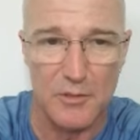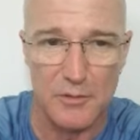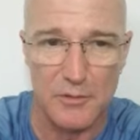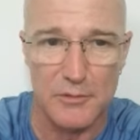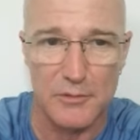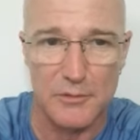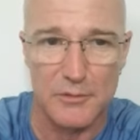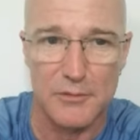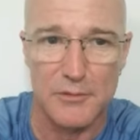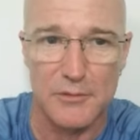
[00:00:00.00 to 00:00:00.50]

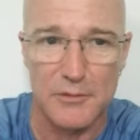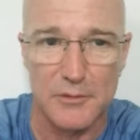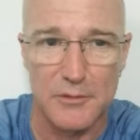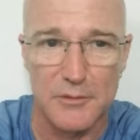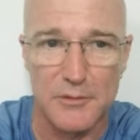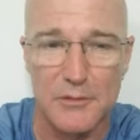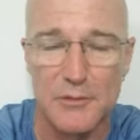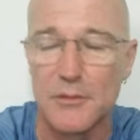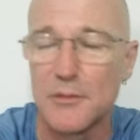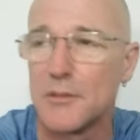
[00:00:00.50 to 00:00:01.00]

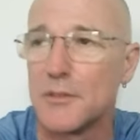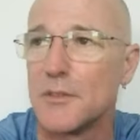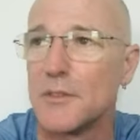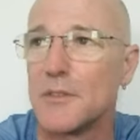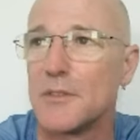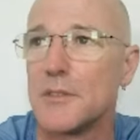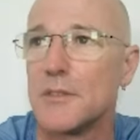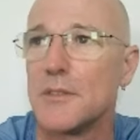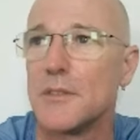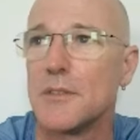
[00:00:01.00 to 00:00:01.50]

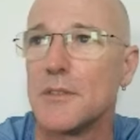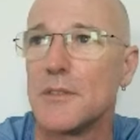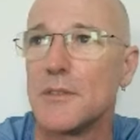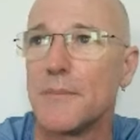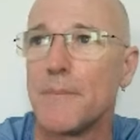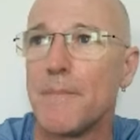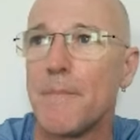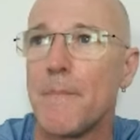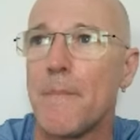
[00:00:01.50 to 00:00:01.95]
No one is speaking in this clip.